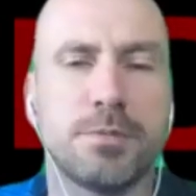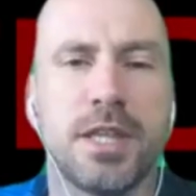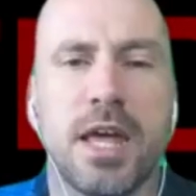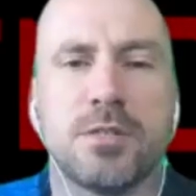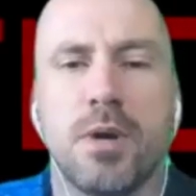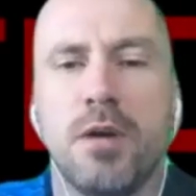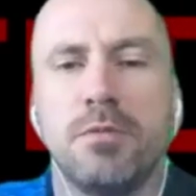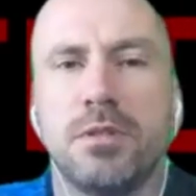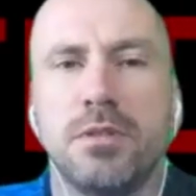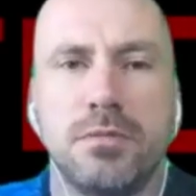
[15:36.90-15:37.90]
on that just, as well. Just on
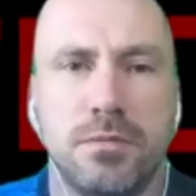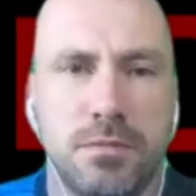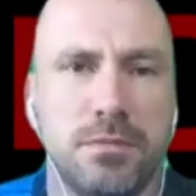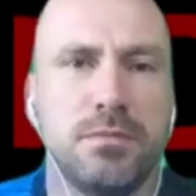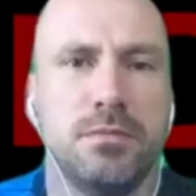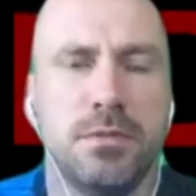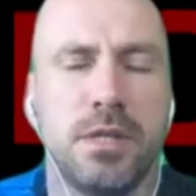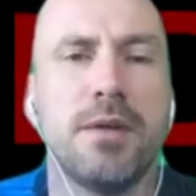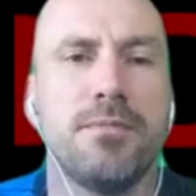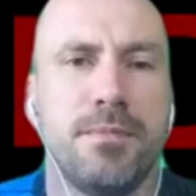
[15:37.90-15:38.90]
that there, the, the
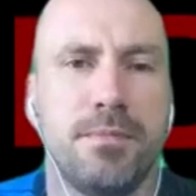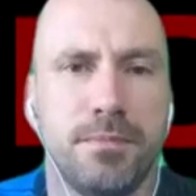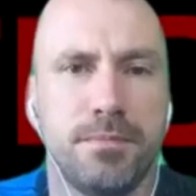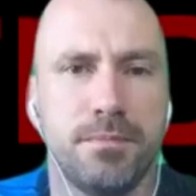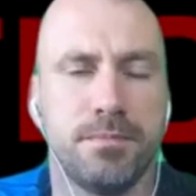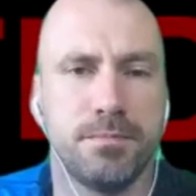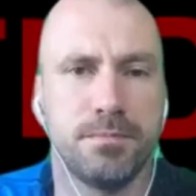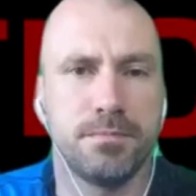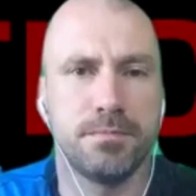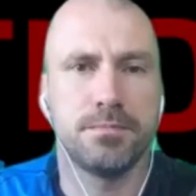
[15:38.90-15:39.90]
idea yeah. of... Um,
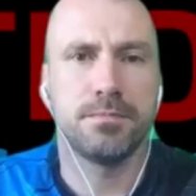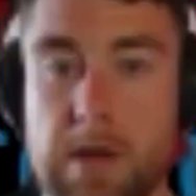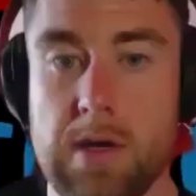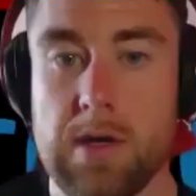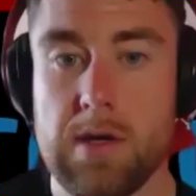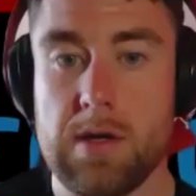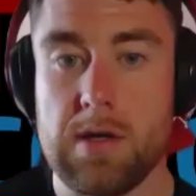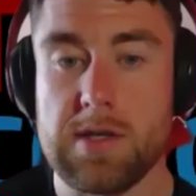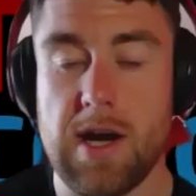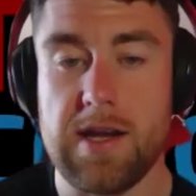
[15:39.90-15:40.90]

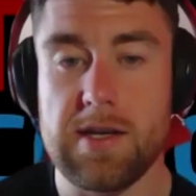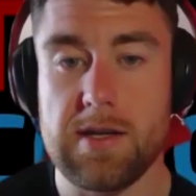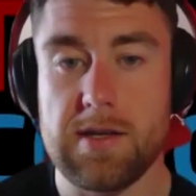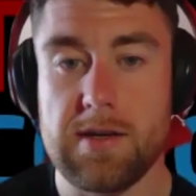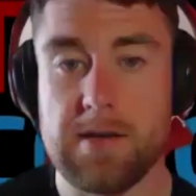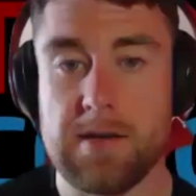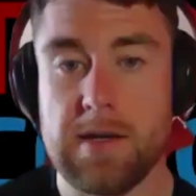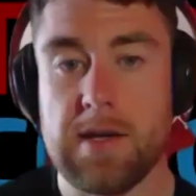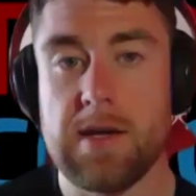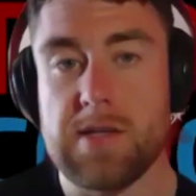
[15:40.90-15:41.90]
sorry. Go ahead, Richie.
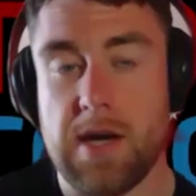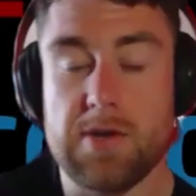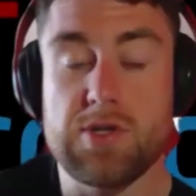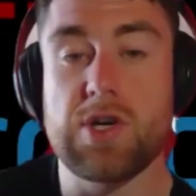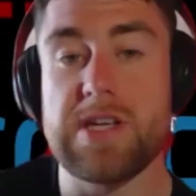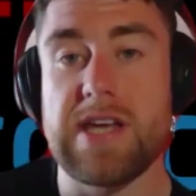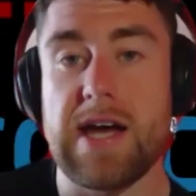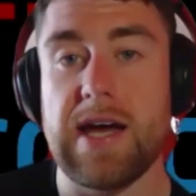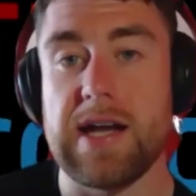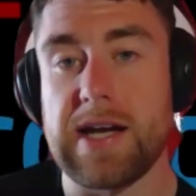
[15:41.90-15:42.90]
So I was just going to say
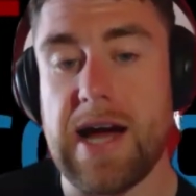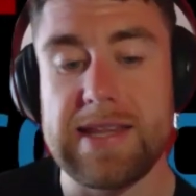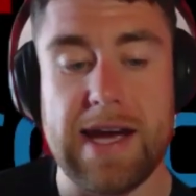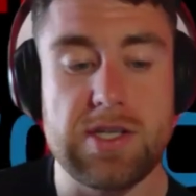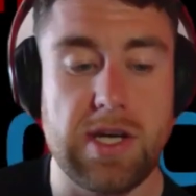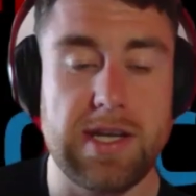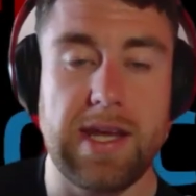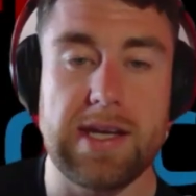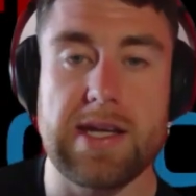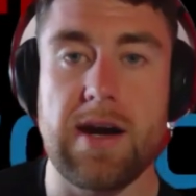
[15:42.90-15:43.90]
on, on the contact side of
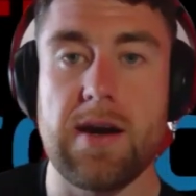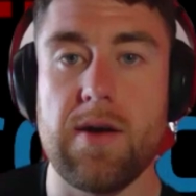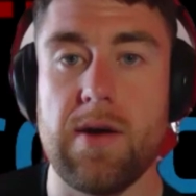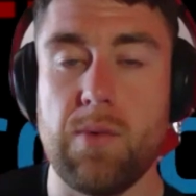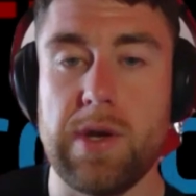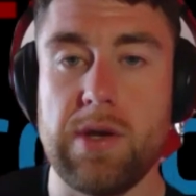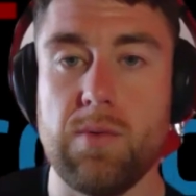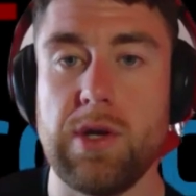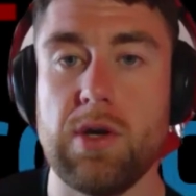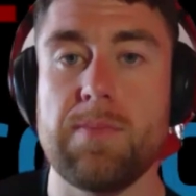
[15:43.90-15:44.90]
things there, uh, when you
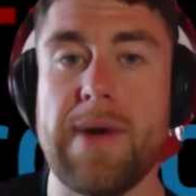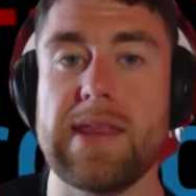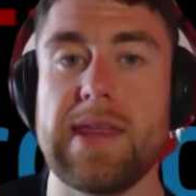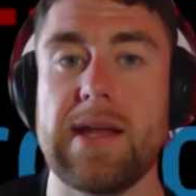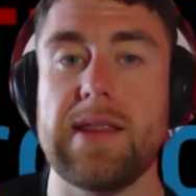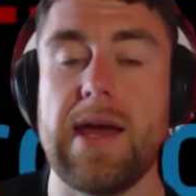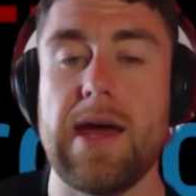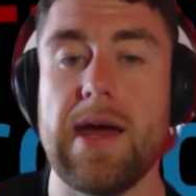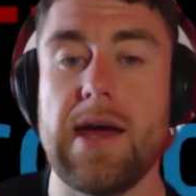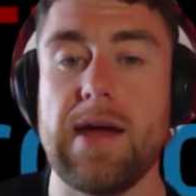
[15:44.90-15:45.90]
when you look back to that
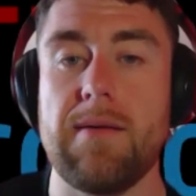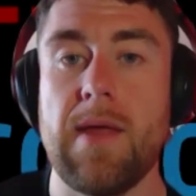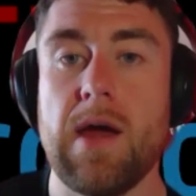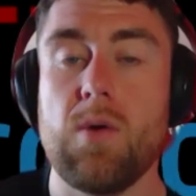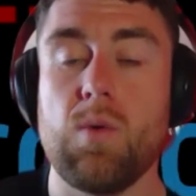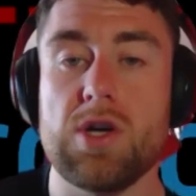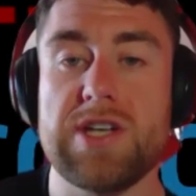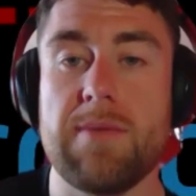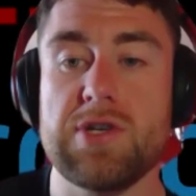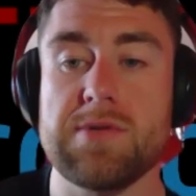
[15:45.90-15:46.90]
uh, World
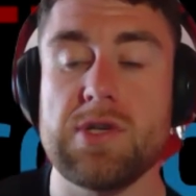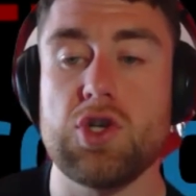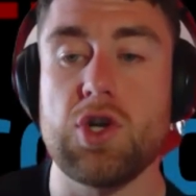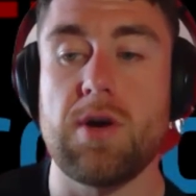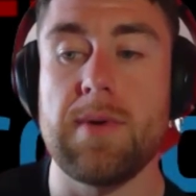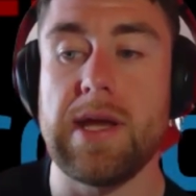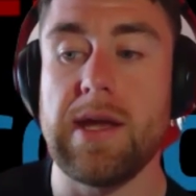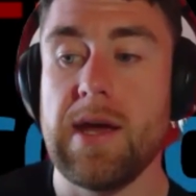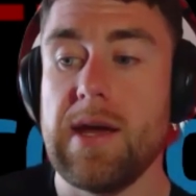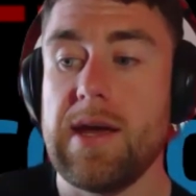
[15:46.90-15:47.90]
Championships in Germany,
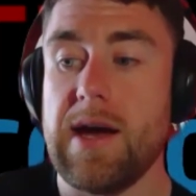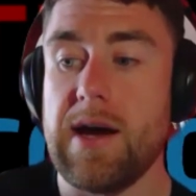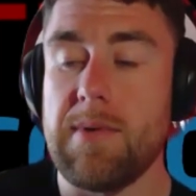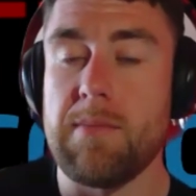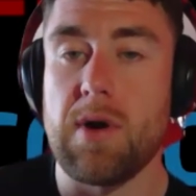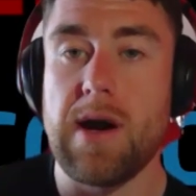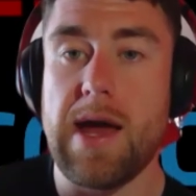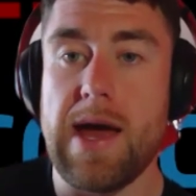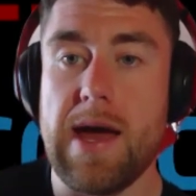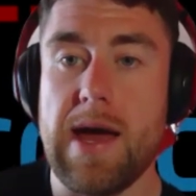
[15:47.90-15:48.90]
I remember
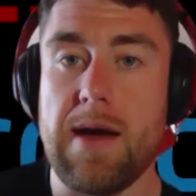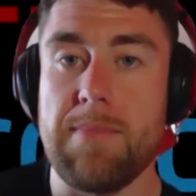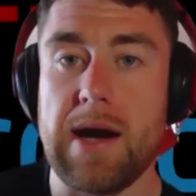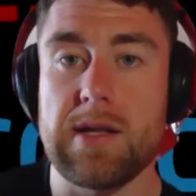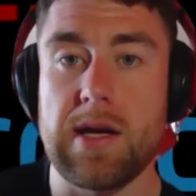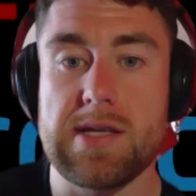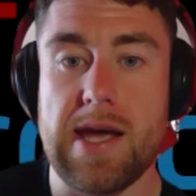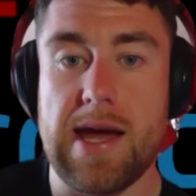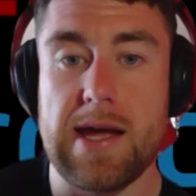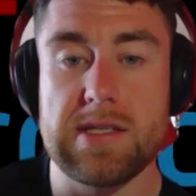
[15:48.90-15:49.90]
um, Bartosz
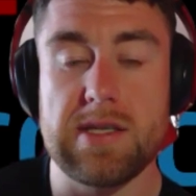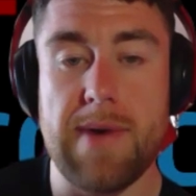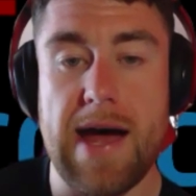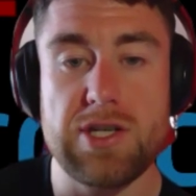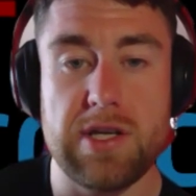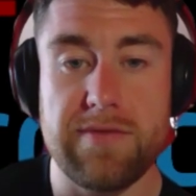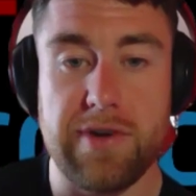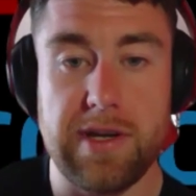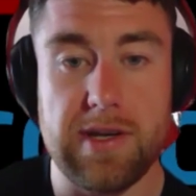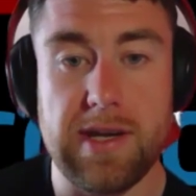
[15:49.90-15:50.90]
and Sebastian
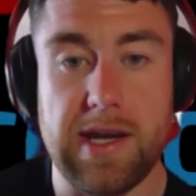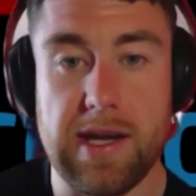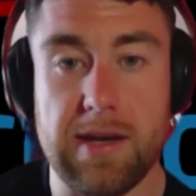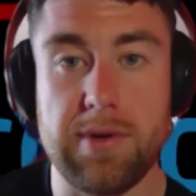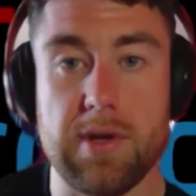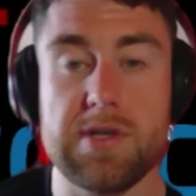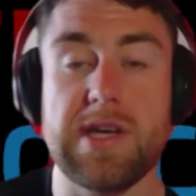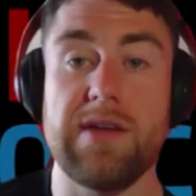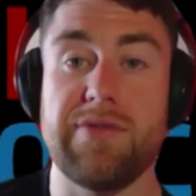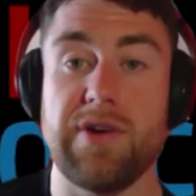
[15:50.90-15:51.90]
fighting in plus
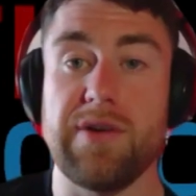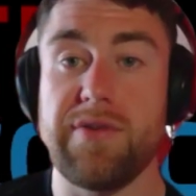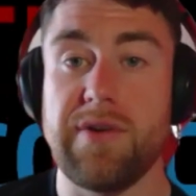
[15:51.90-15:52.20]
eighty-five.